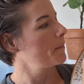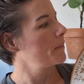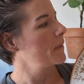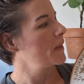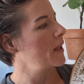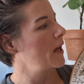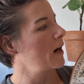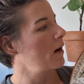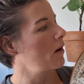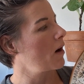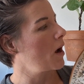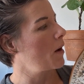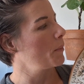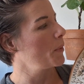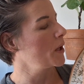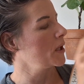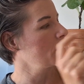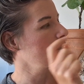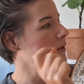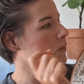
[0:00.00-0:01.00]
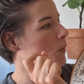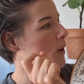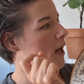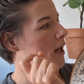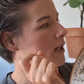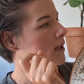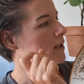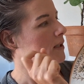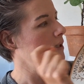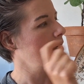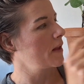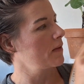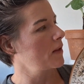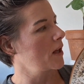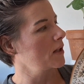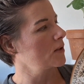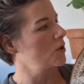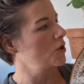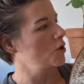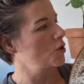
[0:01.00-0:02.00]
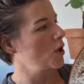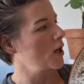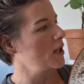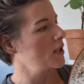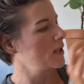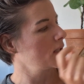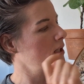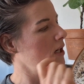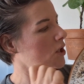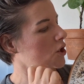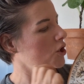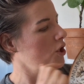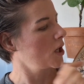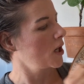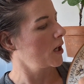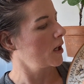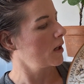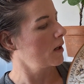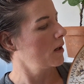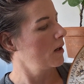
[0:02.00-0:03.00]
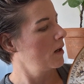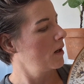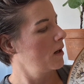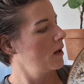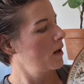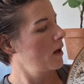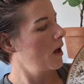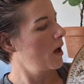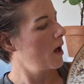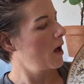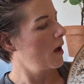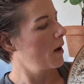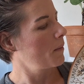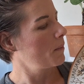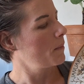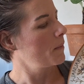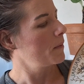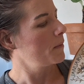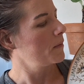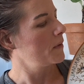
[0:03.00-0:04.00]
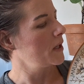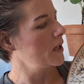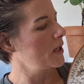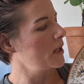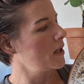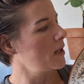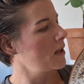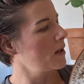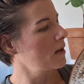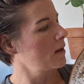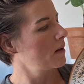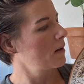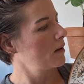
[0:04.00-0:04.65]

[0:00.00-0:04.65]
there up in his wings, and then straight stitching the